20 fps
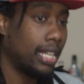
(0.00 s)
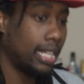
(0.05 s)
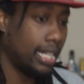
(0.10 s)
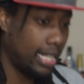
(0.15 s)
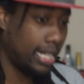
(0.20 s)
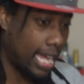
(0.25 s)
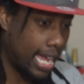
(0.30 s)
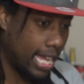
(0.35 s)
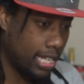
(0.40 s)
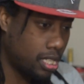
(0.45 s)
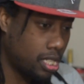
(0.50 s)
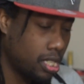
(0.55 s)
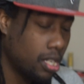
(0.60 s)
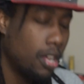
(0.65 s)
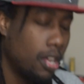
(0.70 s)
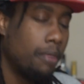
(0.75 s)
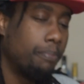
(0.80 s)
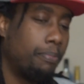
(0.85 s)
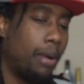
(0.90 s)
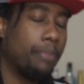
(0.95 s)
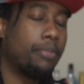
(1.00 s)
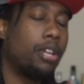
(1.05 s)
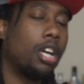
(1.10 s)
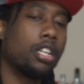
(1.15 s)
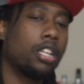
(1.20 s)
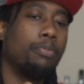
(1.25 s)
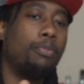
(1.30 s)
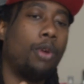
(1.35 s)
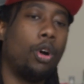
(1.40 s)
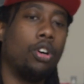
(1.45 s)
Yes. But I'm
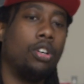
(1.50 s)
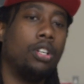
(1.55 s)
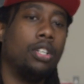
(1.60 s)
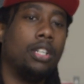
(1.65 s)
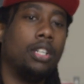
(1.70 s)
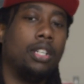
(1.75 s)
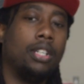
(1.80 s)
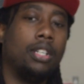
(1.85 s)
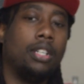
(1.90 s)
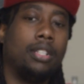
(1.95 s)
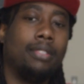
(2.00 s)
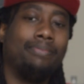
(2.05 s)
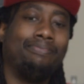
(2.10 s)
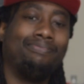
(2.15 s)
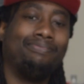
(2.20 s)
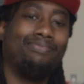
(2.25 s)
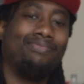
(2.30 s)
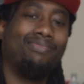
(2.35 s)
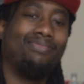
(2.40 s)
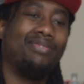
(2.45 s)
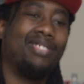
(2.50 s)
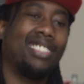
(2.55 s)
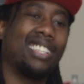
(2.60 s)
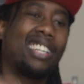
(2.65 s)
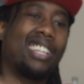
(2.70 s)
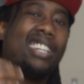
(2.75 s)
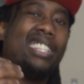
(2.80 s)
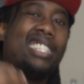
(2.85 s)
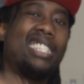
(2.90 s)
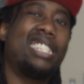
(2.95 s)
talking about
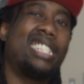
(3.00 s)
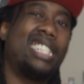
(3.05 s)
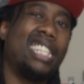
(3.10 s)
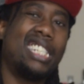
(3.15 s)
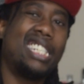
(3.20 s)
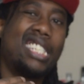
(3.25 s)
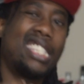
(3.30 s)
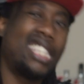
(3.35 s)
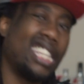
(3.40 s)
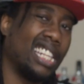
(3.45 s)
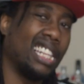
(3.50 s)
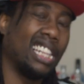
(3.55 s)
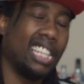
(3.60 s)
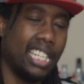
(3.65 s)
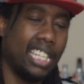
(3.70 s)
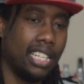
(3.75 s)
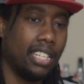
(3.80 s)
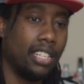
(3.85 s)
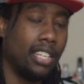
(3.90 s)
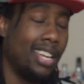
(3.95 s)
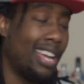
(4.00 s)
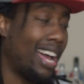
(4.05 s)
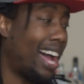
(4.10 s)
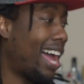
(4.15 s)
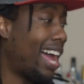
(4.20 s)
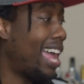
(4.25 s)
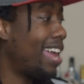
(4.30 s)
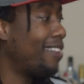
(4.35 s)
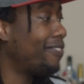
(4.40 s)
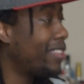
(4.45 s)
consistently.
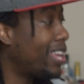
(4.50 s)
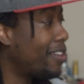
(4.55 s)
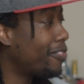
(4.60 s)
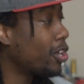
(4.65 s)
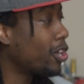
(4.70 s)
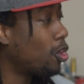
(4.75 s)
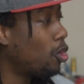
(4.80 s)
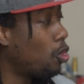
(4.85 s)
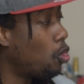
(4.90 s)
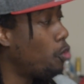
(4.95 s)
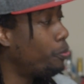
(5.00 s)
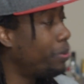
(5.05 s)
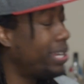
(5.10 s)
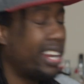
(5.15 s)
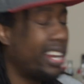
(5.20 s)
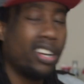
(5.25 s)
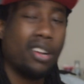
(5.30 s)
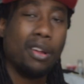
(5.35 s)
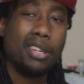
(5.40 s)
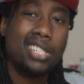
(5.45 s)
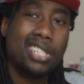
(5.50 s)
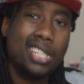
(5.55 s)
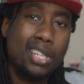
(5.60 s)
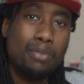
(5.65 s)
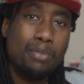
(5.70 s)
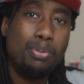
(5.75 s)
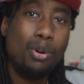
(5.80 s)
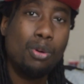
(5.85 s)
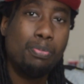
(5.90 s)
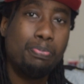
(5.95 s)
I have never heard Obi down on a
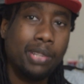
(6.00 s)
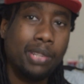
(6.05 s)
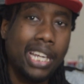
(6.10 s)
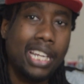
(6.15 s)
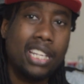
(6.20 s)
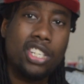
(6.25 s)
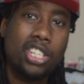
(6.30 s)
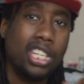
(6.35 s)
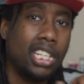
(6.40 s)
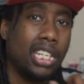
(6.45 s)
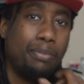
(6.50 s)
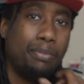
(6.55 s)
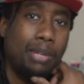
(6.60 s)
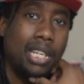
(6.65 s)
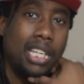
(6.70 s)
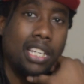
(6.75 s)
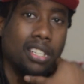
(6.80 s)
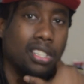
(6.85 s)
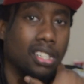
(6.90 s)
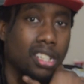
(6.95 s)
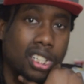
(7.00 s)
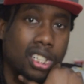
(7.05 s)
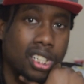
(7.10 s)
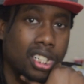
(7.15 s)
simple, plain, shitty beat.